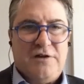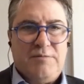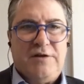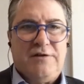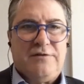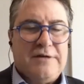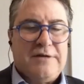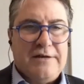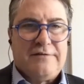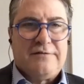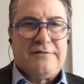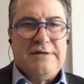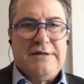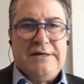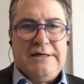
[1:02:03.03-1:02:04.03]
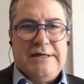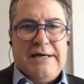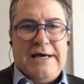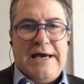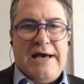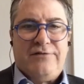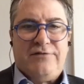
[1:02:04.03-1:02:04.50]
in a sense,
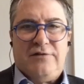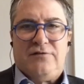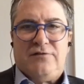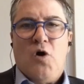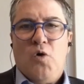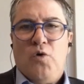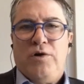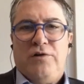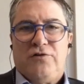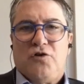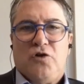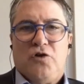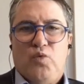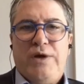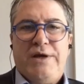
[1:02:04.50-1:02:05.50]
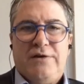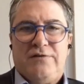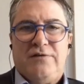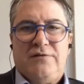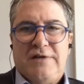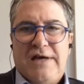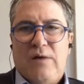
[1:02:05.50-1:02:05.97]
has its own internal
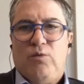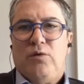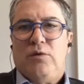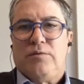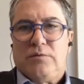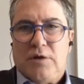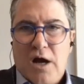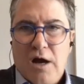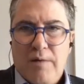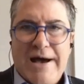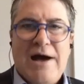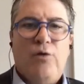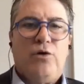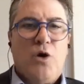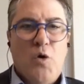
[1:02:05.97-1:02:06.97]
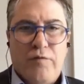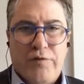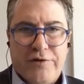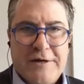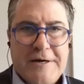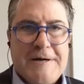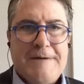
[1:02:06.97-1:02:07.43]
weaknesses that will come out over
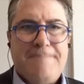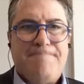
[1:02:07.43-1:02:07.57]
time.